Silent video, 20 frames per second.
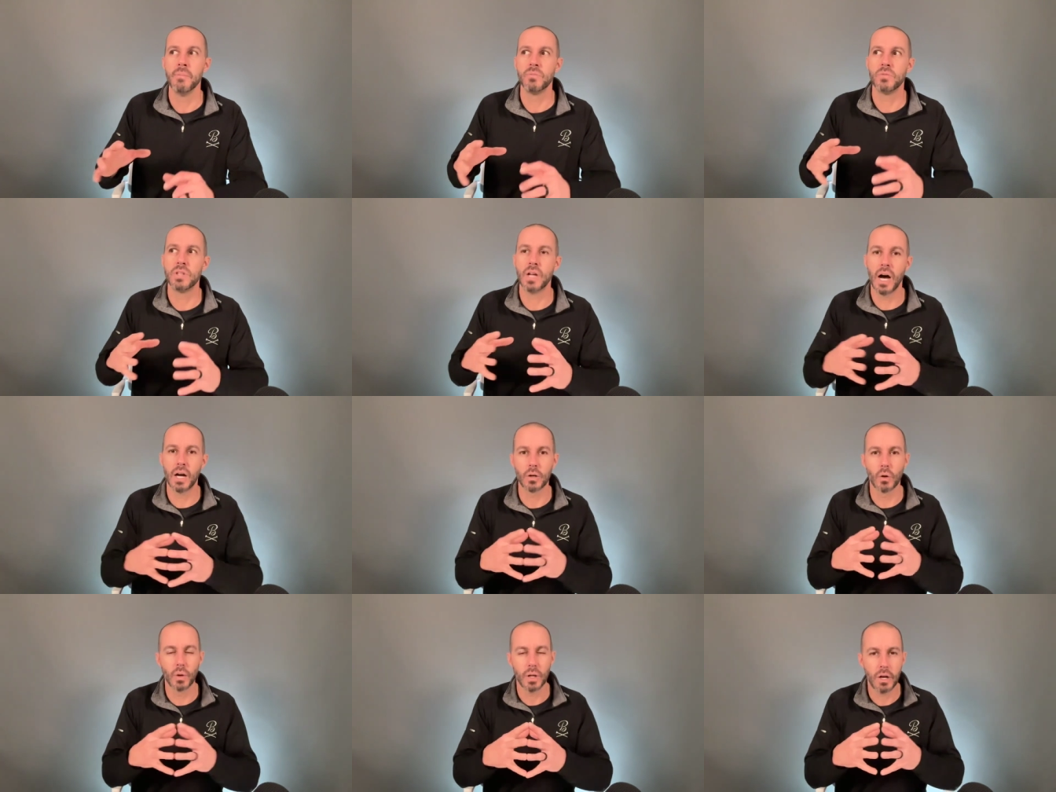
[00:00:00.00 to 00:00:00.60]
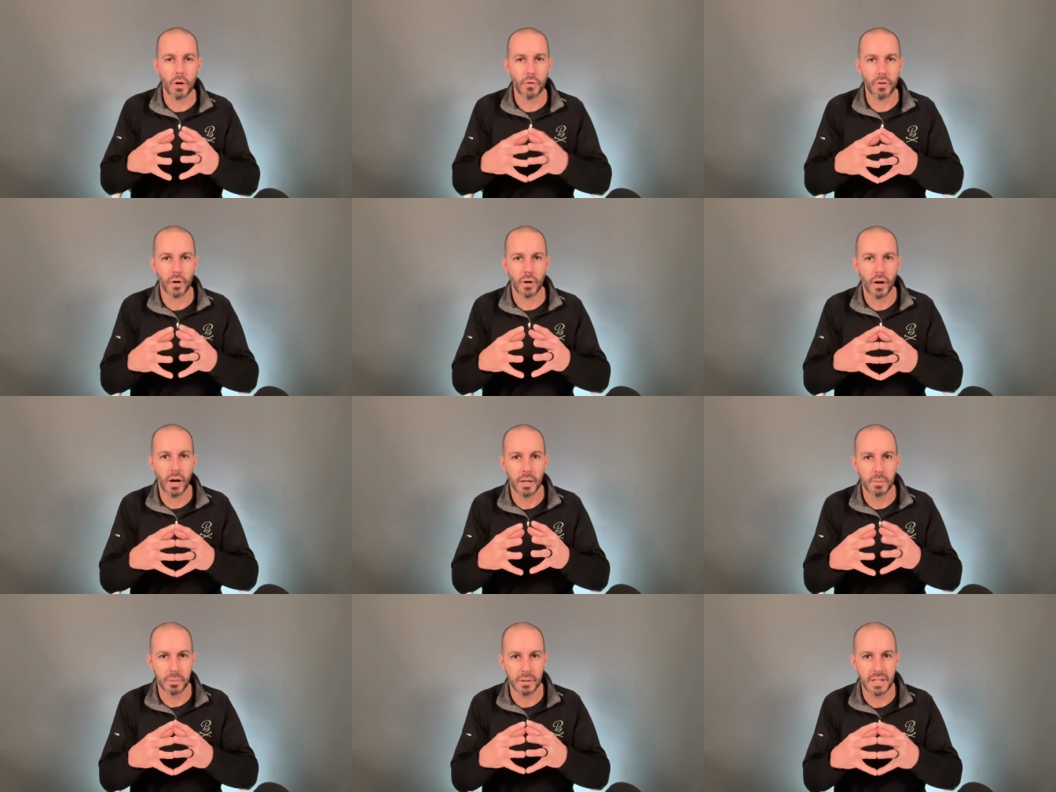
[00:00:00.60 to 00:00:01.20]
not only are there
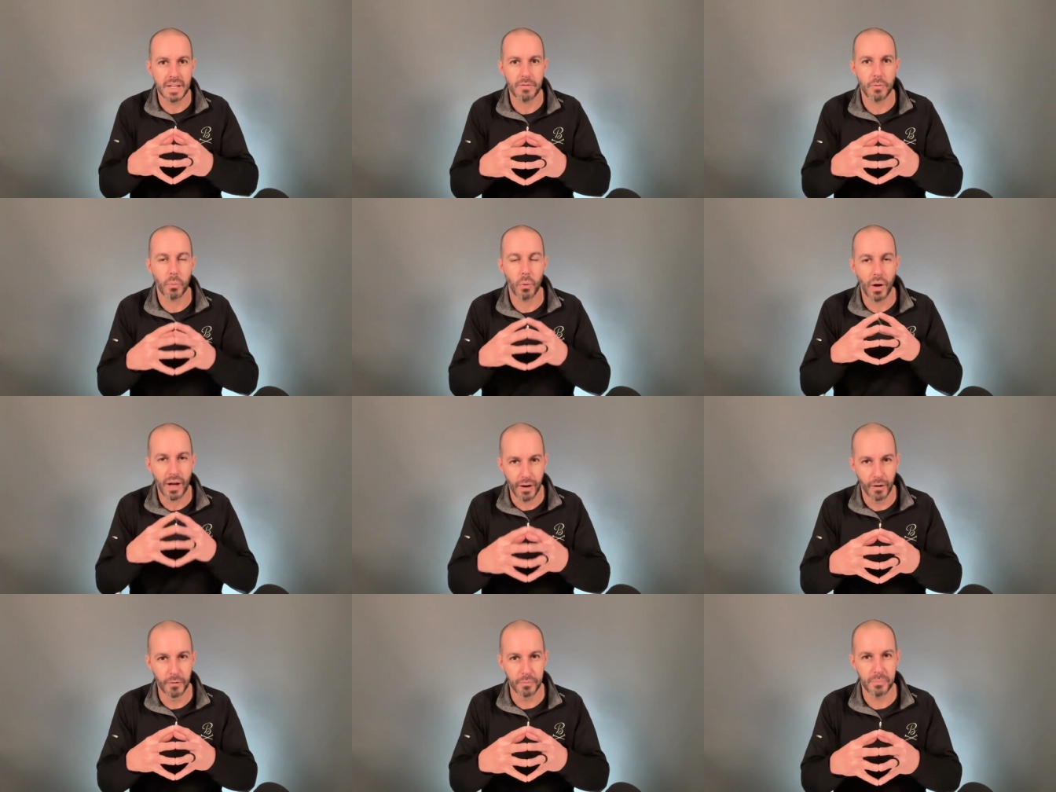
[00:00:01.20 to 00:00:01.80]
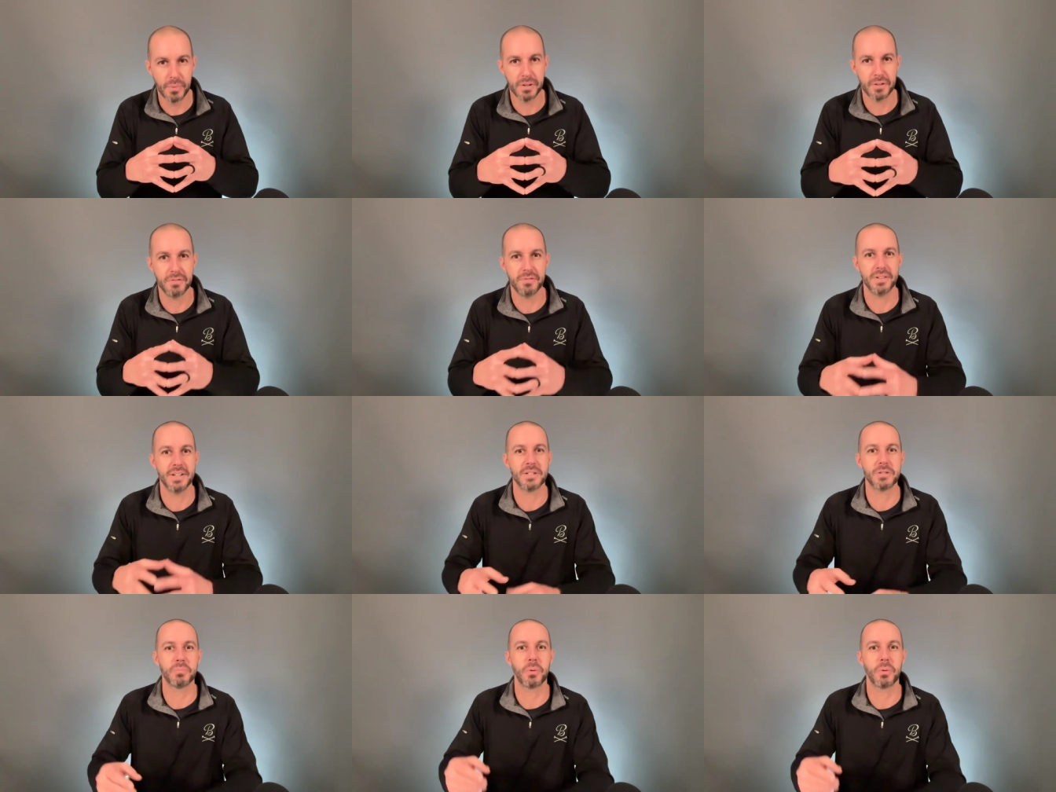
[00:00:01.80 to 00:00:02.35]
unbelievable health benefits,